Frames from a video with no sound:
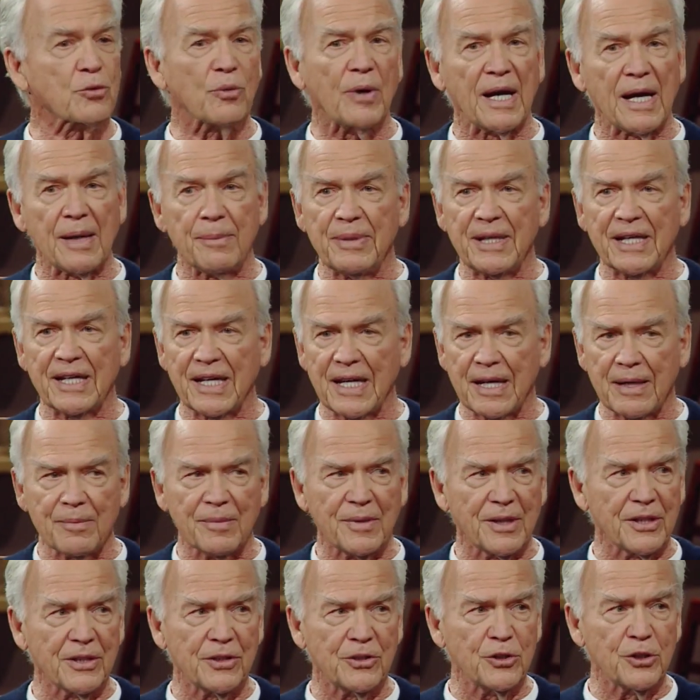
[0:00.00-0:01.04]
why I became
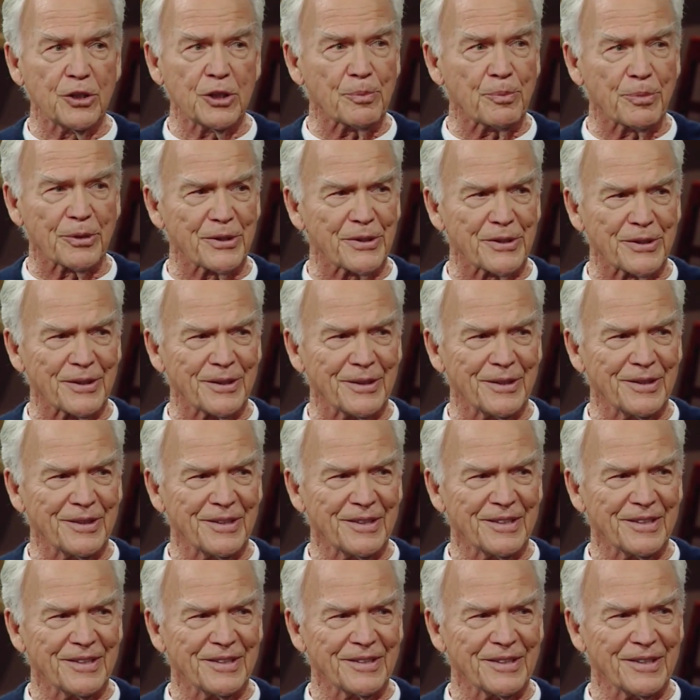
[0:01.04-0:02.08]
a juice person,
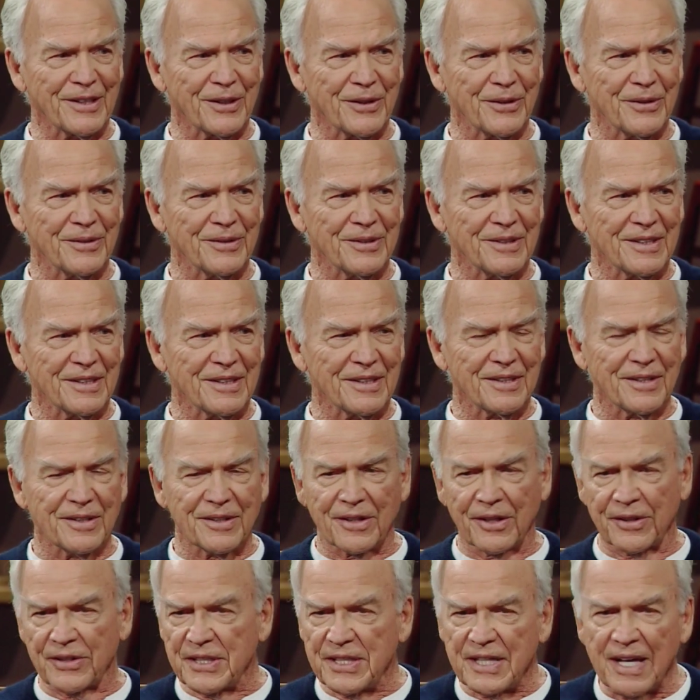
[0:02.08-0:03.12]
you know,
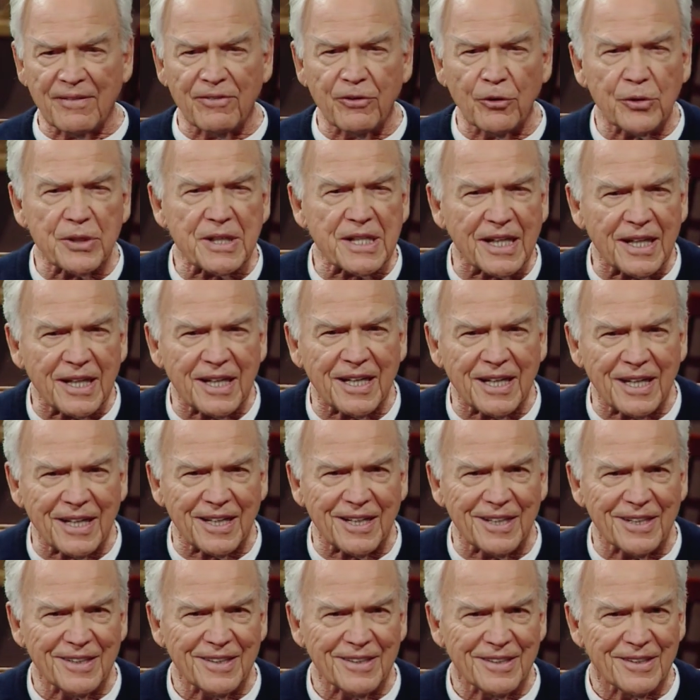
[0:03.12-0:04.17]
a
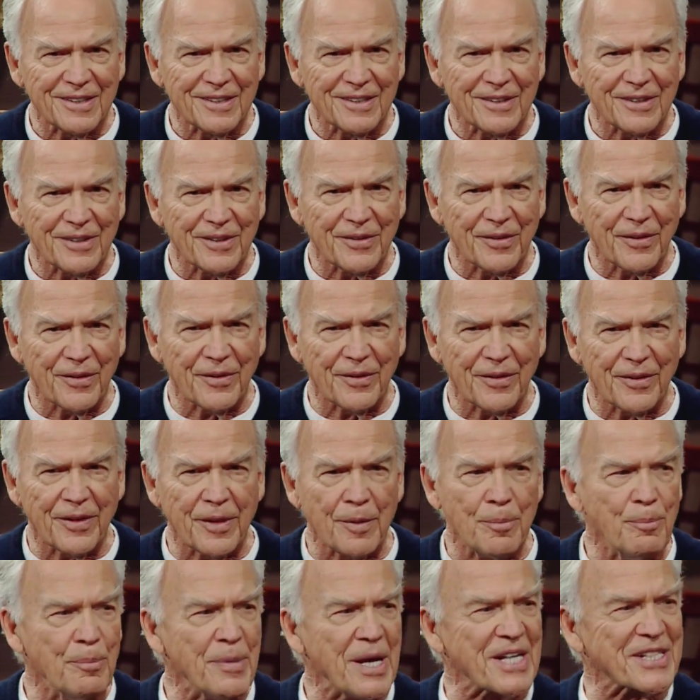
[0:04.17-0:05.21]
devotee,
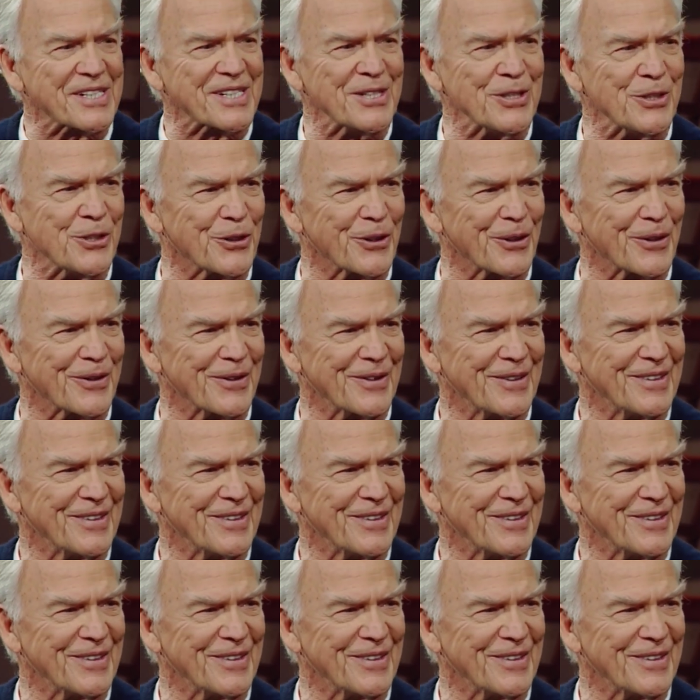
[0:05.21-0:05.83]
the messenger.